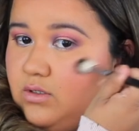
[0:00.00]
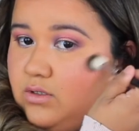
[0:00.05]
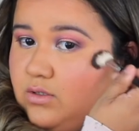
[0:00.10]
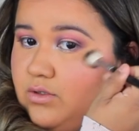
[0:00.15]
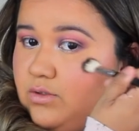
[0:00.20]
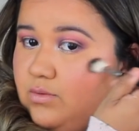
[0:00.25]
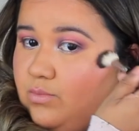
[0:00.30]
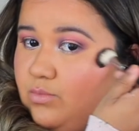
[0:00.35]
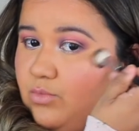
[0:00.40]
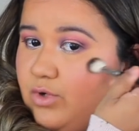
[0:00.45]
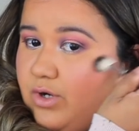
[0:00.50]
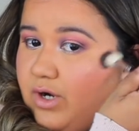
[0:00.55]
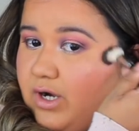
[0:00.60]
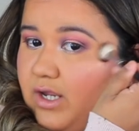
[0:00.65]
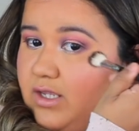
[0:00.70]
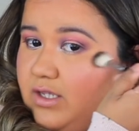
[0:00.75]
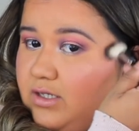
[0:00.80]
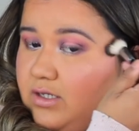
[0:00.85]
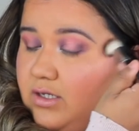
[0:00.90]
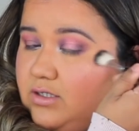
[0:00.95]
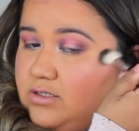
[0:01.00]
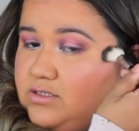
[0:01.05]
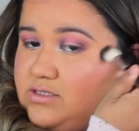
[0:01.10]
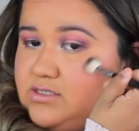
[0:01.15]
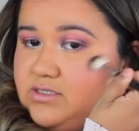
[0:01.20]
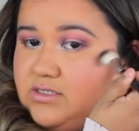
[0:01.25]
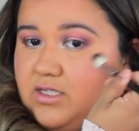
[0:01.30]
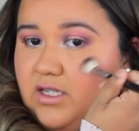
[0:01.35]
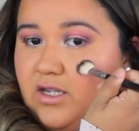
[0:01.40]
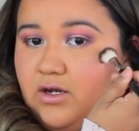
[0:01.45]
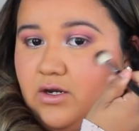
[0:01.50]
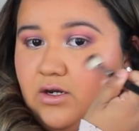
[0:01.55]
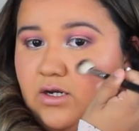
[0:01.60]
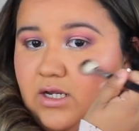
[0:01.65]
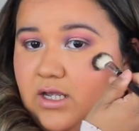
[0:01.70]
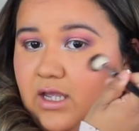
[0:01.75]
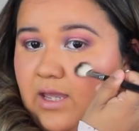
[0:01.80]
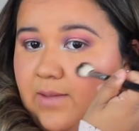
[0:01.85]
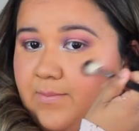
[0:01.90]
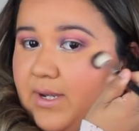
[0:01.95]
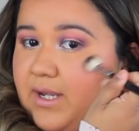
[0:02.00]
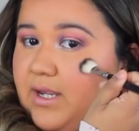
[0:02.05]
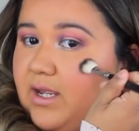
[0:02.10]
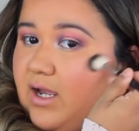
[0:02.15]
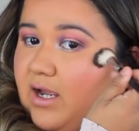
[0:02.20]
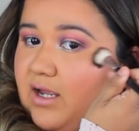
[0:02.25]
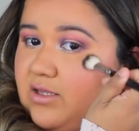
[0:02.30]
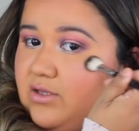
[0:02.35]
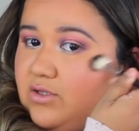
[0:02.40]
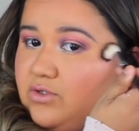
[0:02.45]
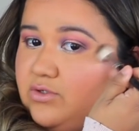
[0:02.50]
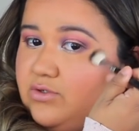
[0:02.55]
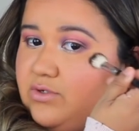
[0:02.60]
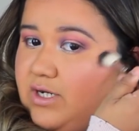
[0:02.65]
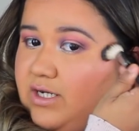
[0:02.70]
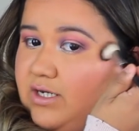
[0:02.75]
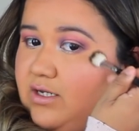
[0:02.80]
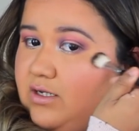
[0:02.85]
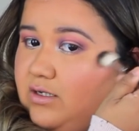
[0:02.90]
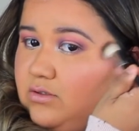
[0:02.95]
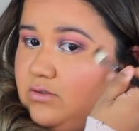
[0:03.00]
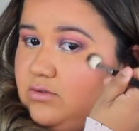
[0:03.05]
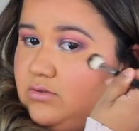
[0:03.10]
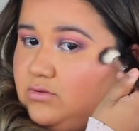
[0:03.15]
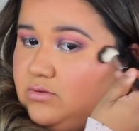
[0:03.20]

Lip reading: The more I stare at my eye look right now,